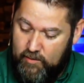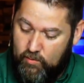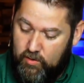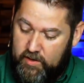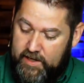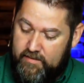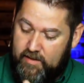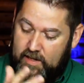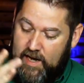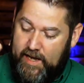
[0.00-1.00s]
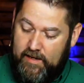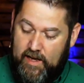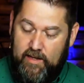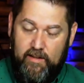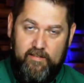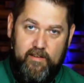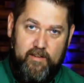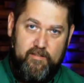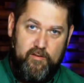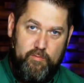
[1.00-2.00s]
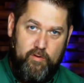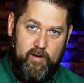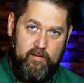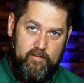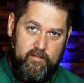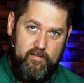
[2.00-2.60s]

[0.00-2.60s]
will lead to God not listening to your prayers.